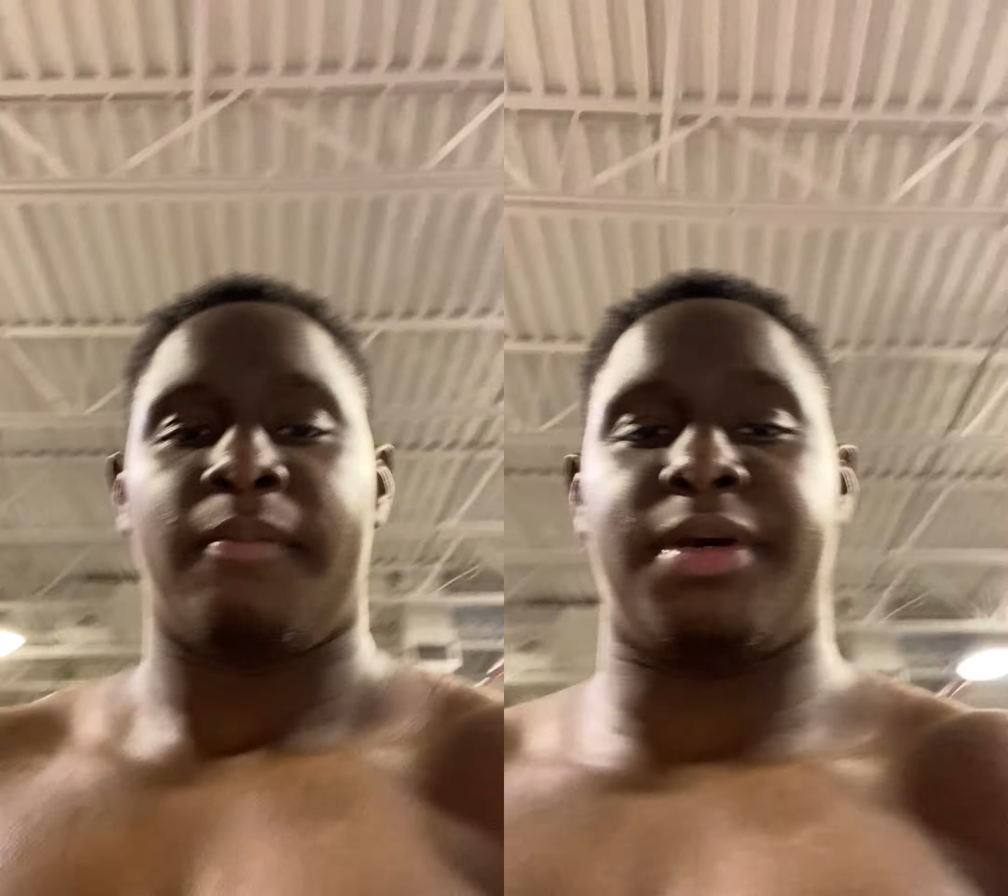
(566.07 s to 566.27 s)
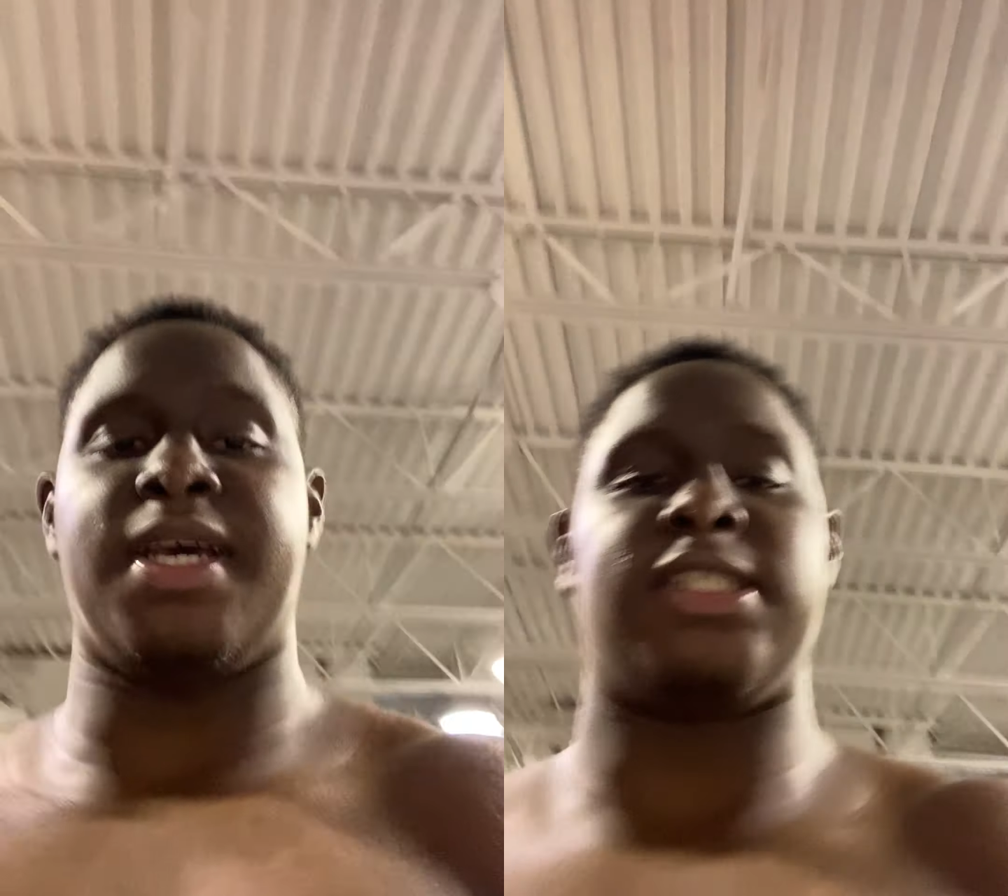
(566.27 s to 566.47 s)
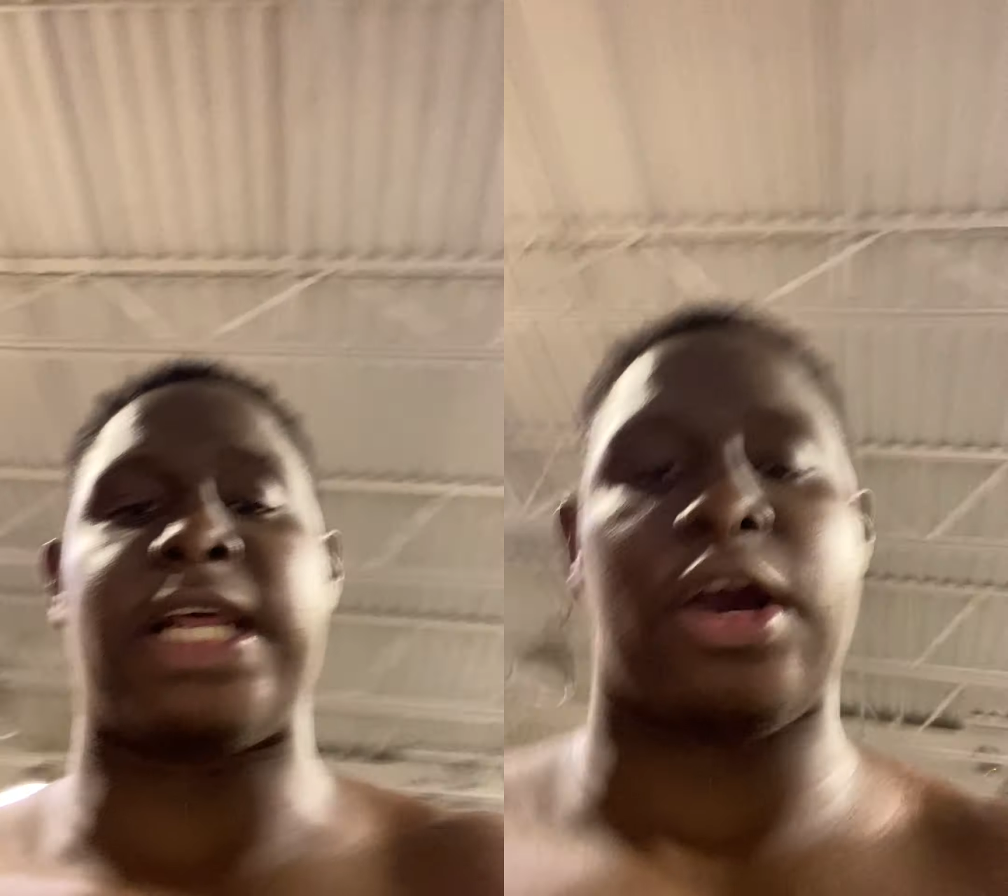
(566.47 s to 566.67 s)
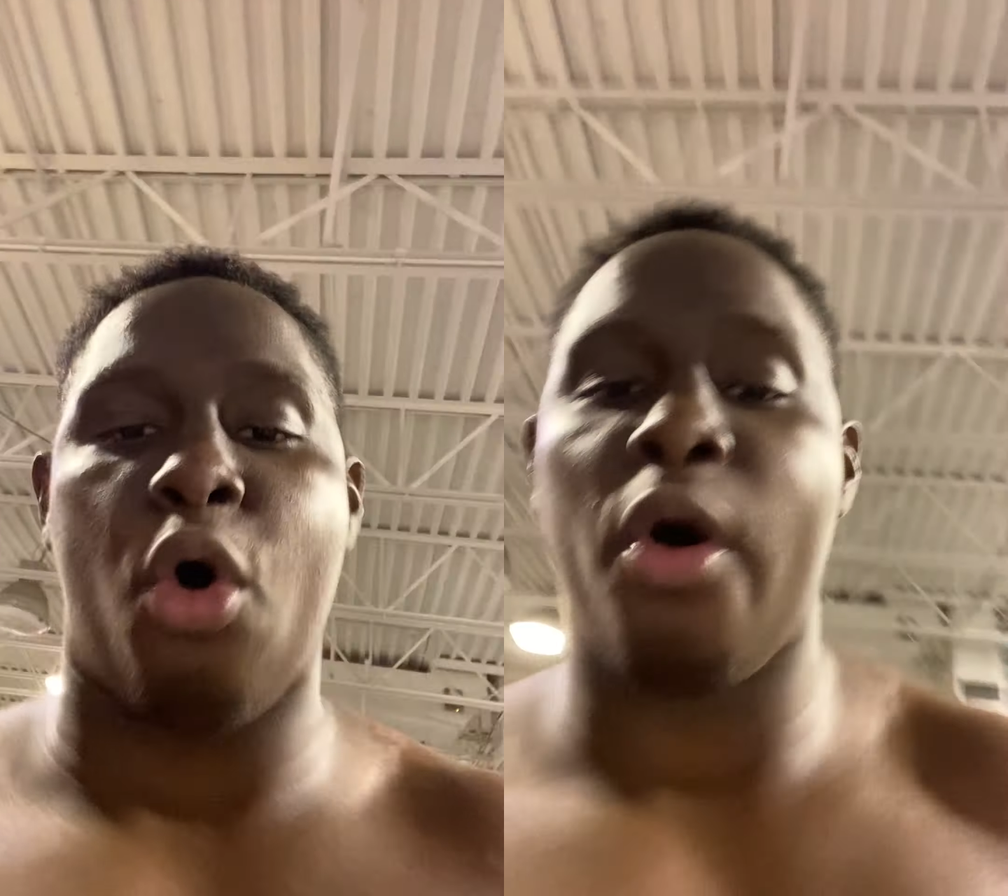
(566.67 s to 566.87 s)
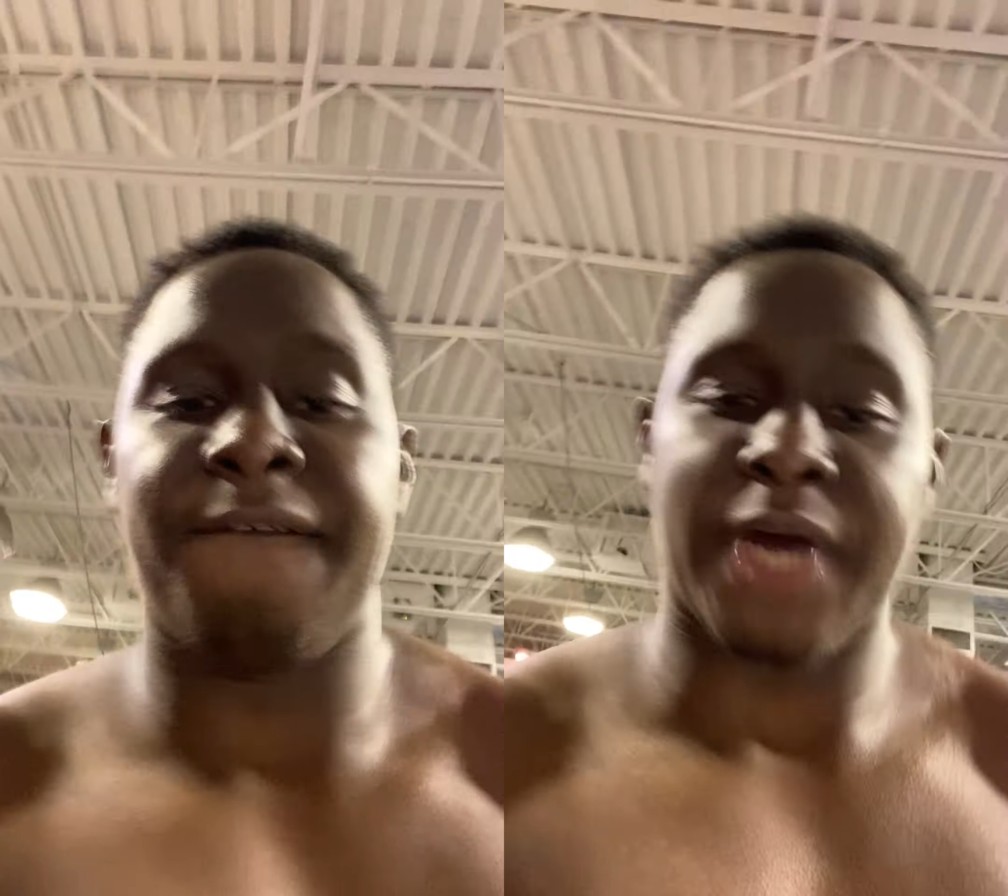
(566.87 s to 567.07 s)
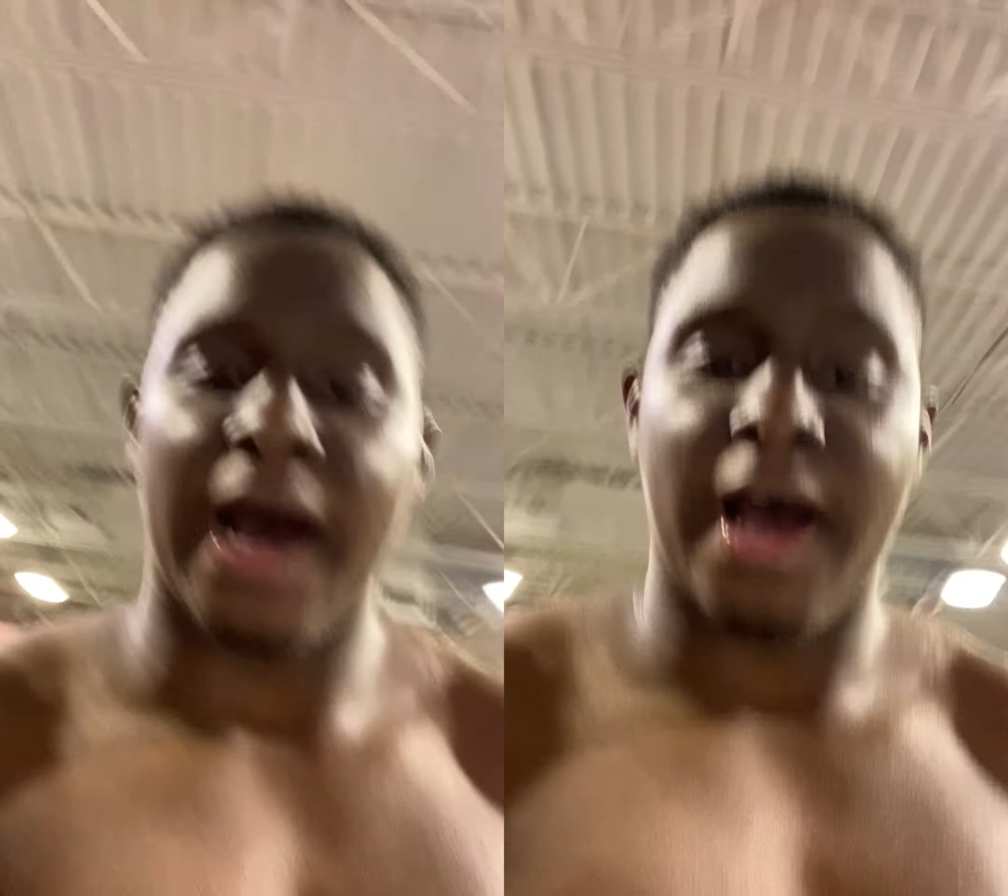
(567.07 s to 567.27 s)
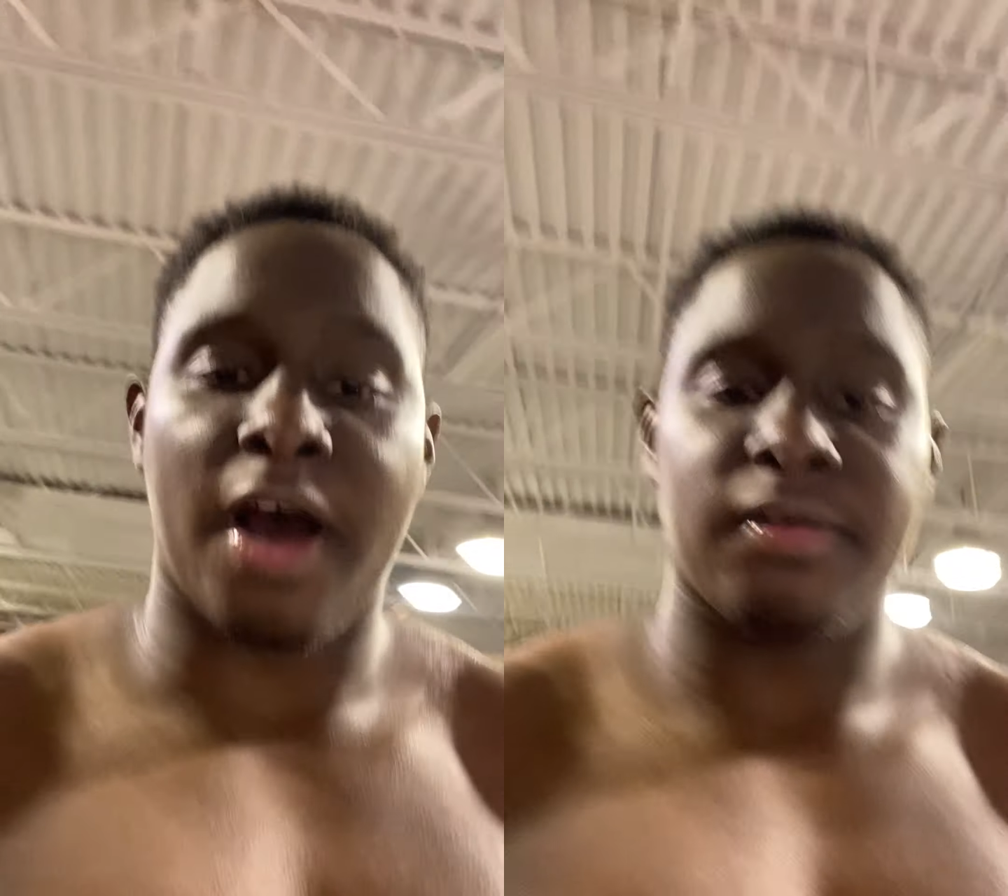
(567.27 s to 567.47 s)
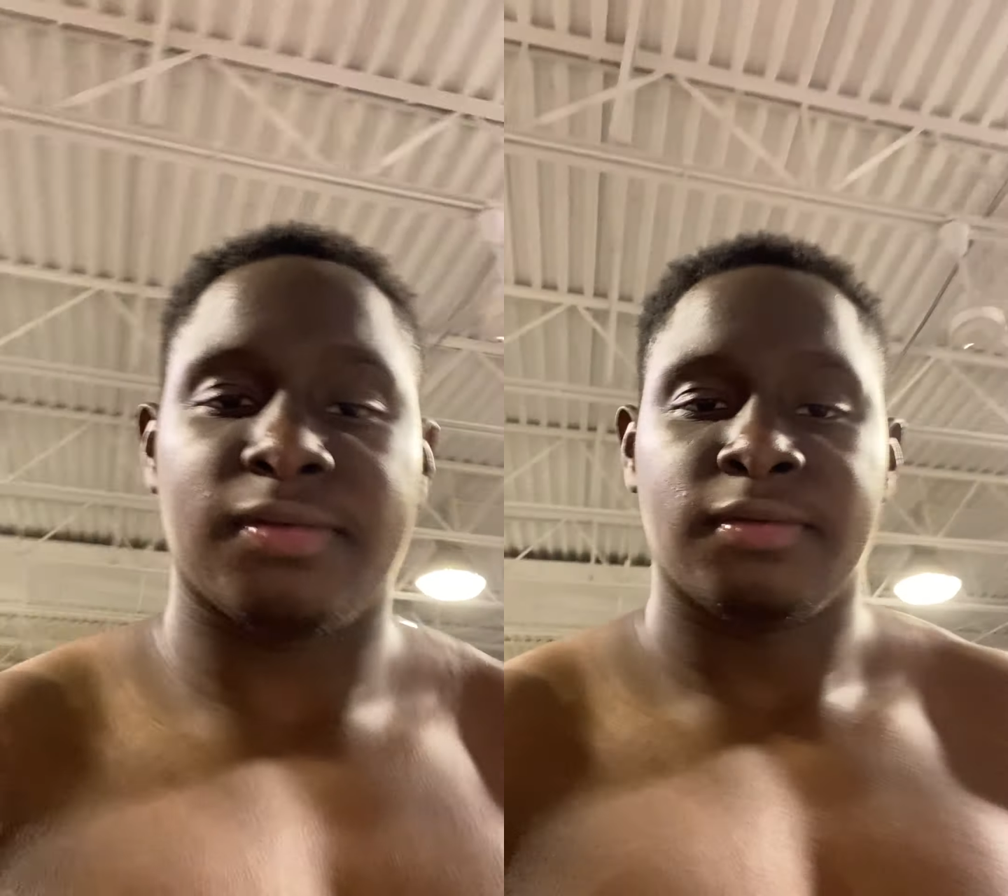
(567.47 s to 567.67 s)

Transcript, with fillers: Penn State 0 and 5.